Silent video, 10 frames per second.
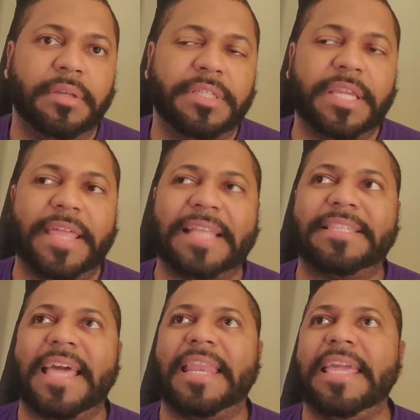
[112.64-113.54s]
See,
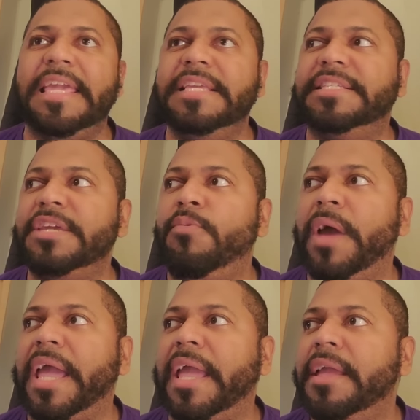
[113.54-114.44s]
that's that easy
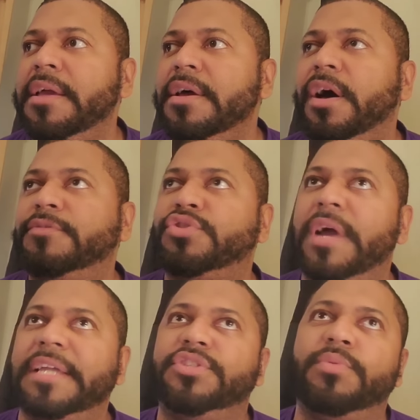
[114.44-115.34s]
way of
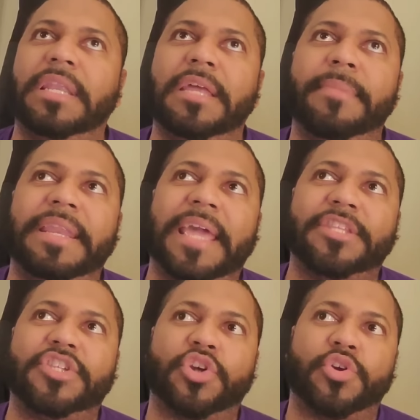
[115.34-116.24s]
trying to
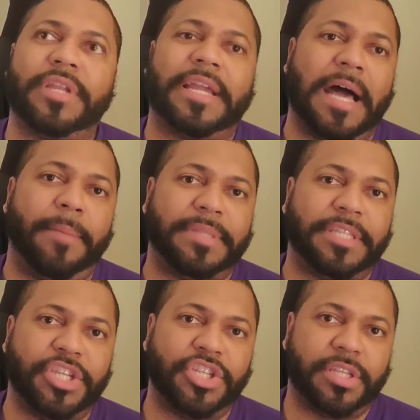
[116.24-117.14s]
eliminate certain
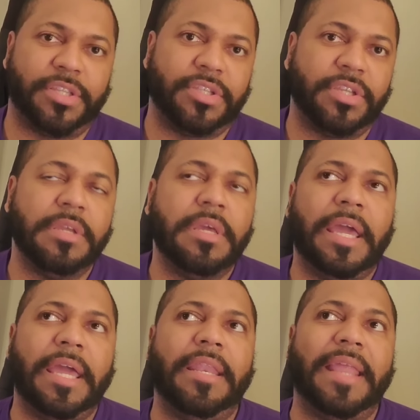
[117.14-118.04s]
competitions.
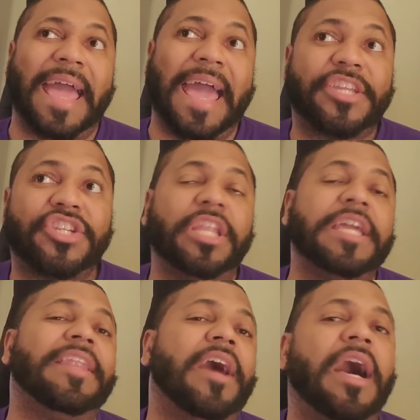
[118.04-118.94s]
And
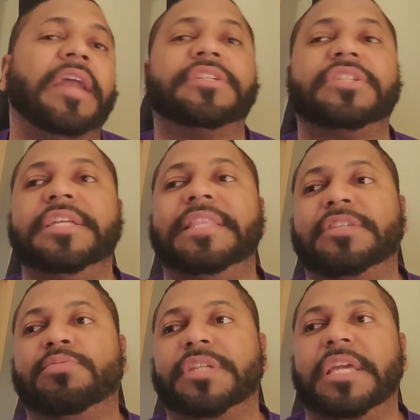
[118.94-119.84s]
actually and honestly,
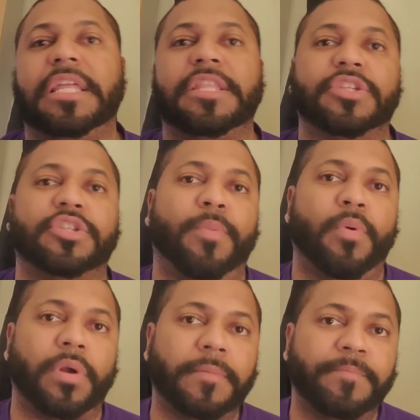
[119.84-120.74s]
that's what's killing the
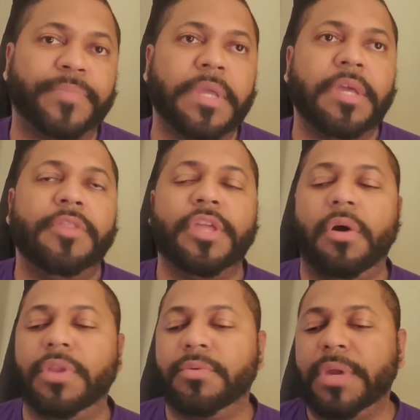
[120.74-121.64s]
sport. The
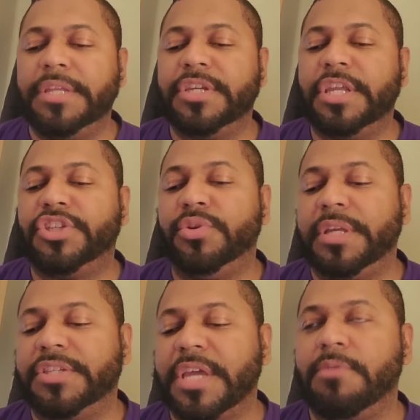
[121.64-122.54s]
only reason that you
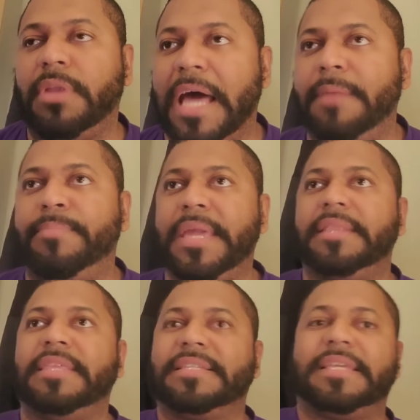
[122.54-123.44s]
could say, well, I
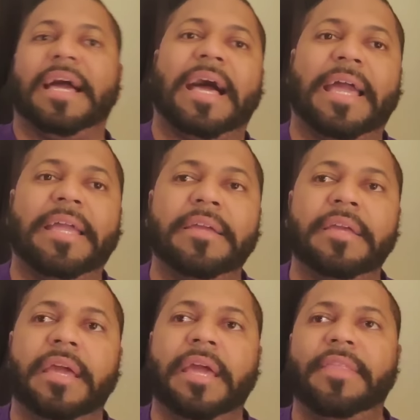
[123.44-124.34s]
beat this guy
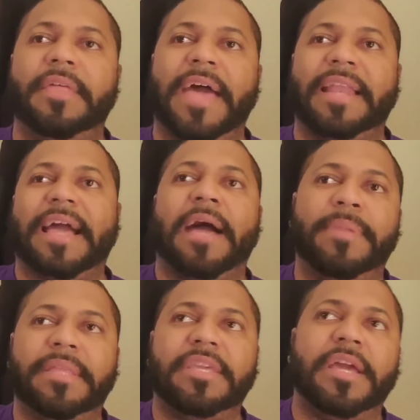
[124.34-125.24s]
and then that guy
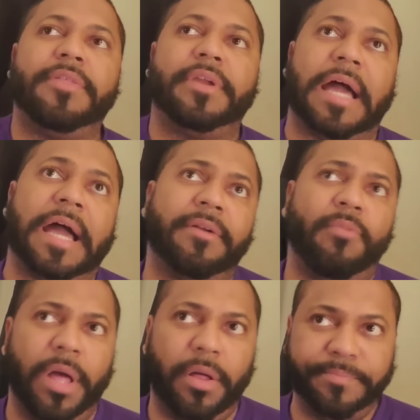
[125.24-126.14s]
beat the other guy.
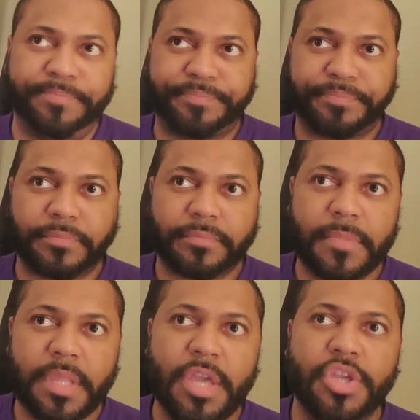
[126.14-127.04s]
Well,
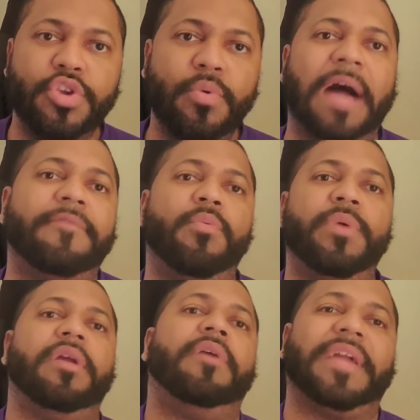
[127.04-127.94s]
you have a
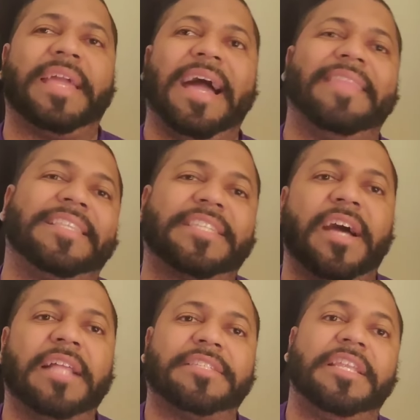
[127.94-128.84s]
win on the guy that's
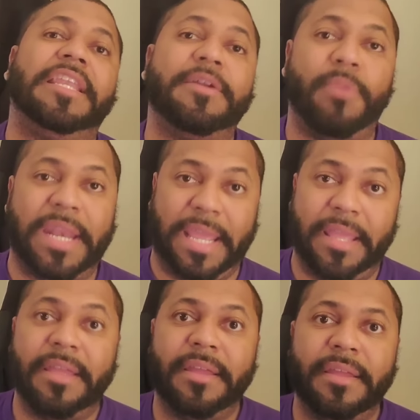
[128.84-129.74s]
constantly
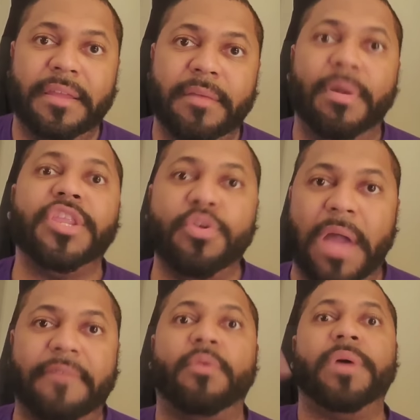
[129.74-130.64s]
winning, but you
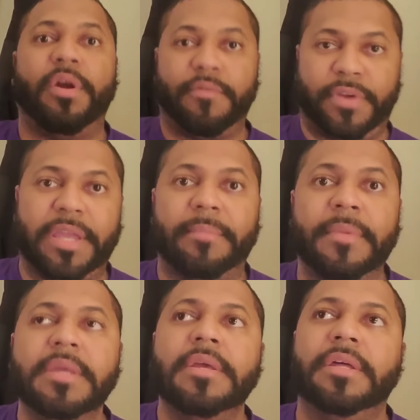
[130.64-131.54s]
have a win over him.
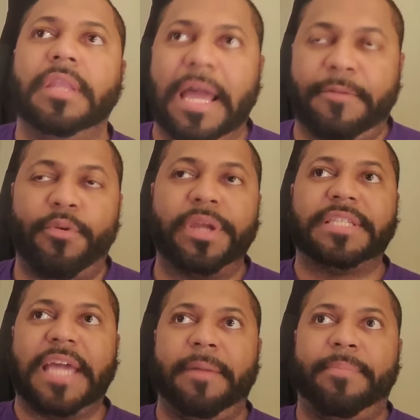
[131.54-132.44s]
Like, for
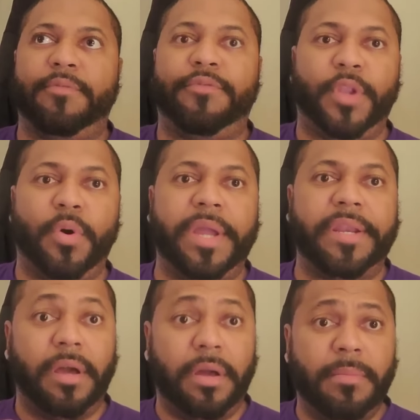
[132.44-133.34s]
example,
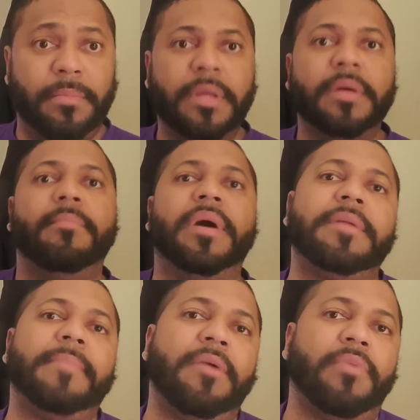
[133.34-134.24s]
Floyd,
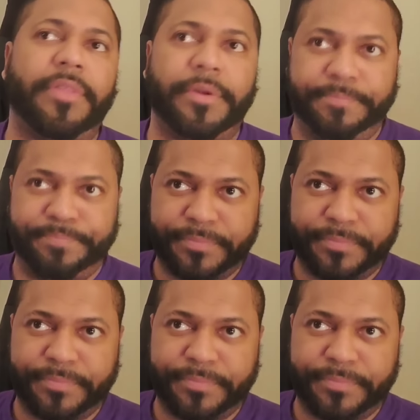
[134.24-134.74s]
Money Mayweather.